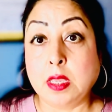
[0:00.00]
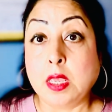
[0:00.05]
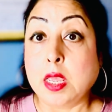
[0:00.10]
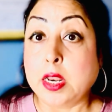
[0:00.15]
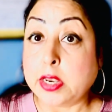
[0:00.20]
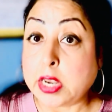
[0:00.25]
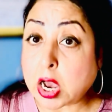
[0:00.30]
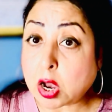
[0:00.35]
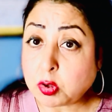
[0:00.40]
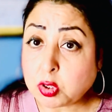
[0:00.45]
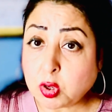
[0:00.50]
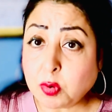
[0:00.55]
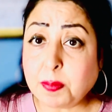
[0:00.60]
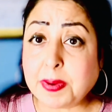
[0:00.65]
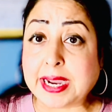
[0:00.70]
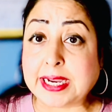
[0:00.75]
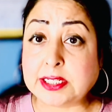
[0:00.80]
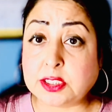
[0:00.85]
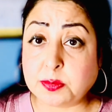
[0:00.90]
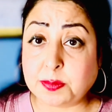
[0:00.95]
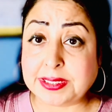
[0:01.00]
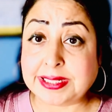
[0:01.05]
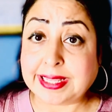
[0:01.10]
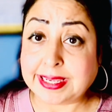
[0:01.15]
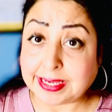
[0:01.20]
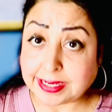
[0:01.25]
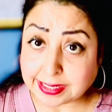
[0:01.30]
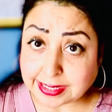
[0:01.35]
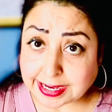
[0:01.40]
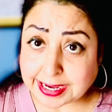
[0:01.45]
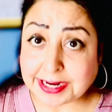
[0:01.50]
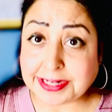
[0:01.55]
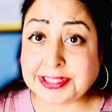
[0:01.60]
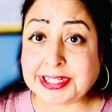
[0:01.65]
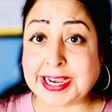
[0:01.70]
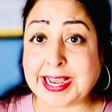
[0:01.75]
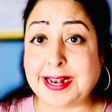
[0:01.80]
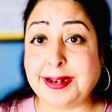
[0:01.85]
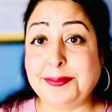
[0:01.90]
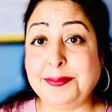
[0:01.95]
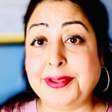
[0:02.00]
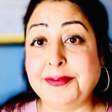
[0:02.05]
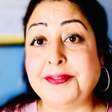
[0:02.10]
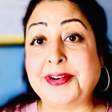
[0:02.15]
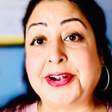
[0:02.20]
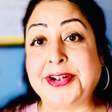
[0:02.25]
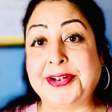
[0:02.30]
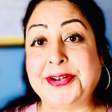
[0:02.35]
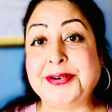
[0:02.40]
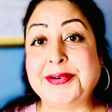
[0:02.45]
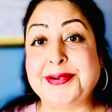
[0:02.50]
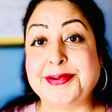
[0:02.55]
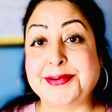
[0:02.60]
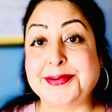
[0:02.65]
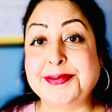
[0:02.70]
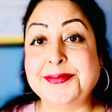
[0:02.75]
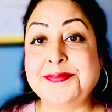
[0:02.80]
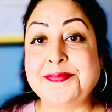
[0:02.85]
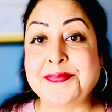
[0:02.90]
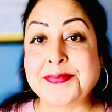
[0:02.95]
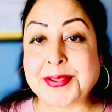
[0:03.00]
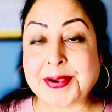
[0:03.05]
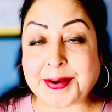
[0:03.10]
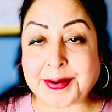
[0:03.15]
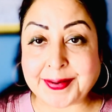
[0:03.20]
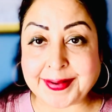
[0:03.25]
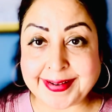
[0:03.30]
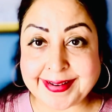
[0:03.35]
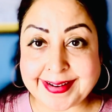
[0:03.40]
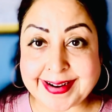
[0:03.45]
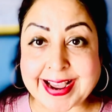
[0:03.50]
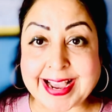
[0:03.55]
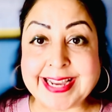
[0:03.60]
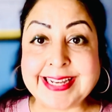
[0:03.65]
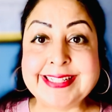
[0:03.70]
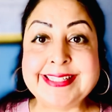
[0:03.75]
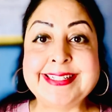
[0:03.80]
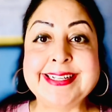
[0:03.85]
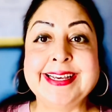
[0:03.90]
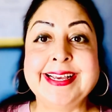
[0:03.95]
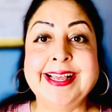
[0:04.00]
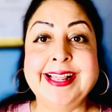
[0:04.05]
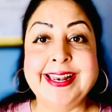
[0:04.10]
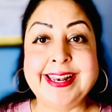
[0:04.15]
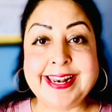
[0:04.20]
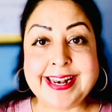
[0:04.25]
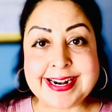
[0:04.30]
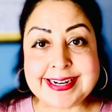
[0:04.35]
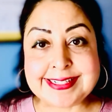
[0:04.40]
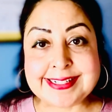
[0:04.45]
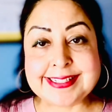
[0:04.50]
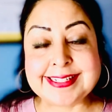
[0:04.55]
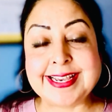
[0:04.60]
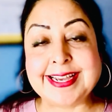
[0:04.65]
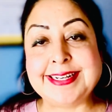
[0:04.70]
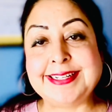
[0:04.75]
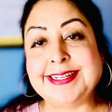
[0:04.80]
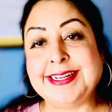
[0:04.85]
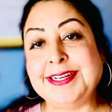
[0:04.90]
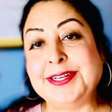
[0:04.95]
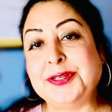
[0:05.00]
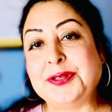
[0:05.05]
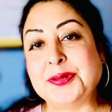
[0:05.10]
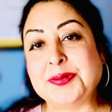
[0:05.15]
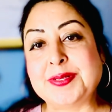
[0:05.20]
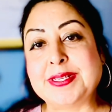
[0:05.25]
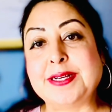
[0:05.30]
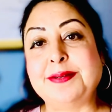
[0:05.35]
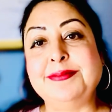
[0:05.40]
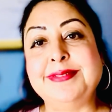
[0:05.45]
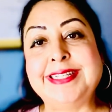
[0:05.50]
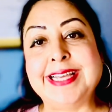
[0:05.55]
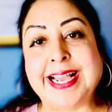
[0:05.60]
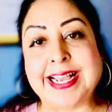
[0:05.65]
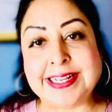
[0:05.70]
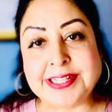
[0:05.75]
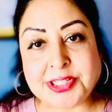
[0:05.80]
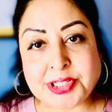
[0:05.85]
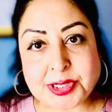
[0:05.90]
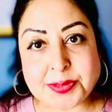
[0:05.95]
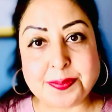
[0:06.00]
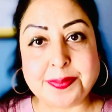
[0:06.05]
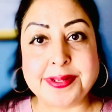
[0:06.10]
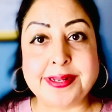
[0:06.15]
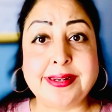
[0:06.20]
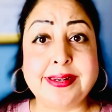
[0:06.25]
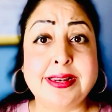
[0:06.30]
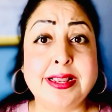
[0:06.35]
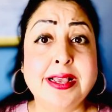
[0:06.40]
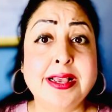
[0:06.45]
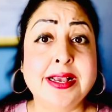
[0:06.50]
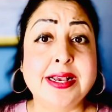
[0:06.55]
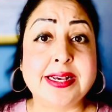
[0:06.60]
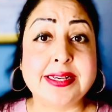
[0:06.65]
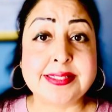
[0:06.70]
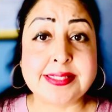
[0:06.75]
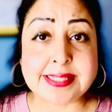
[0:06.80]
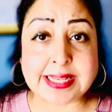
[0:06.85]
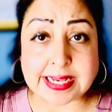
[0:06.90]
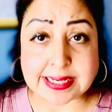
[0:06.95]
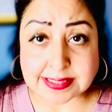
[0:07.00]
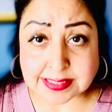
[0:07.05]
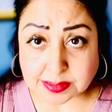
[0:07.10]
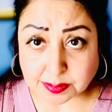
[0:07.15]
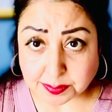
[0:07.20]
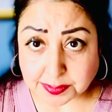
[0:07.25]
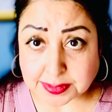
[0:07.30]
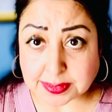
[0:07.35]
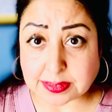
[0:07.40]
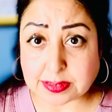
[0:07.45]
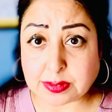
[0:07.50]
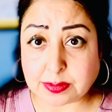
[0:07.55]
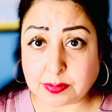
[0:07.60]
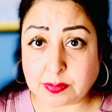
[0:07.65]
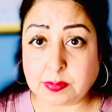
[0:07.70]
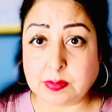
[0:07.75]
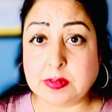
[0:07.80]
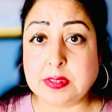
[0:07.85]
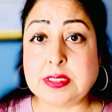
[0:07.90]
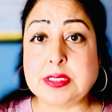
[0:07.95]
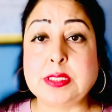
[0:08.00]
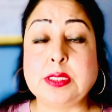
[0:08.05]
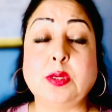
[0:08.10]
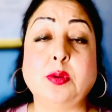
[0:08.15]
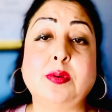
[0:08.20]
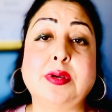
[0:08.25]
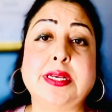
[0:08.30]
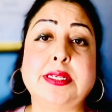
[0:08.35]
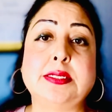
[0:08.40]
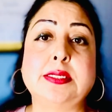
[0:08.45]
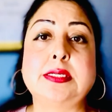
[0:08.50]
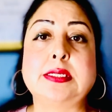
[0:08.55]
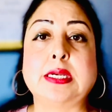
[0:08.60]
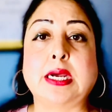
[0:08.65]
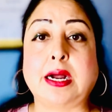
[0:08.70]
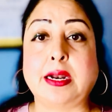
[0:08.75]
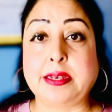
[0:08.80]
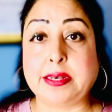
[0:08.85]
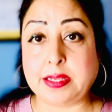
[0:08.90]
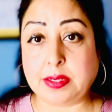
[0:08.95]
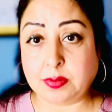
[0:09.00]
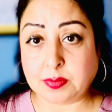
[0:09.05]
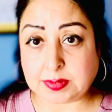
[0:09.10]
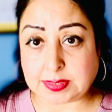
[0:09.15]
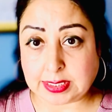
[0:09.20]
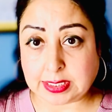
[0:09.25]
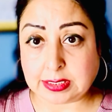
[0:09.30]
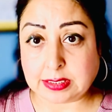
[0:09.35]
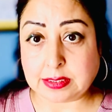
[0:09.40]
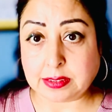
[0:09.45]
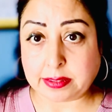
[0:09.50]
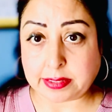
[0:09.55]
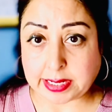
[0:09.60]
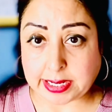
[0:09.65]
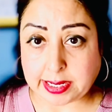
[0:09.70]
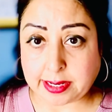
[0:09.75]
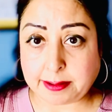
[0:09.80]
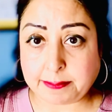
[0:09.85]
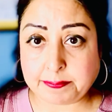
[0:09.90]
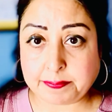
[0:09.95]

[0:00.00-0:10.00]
Now you might be thinking, tell me what to do. All right, let's get into some tangible, accessible tools you can start using today.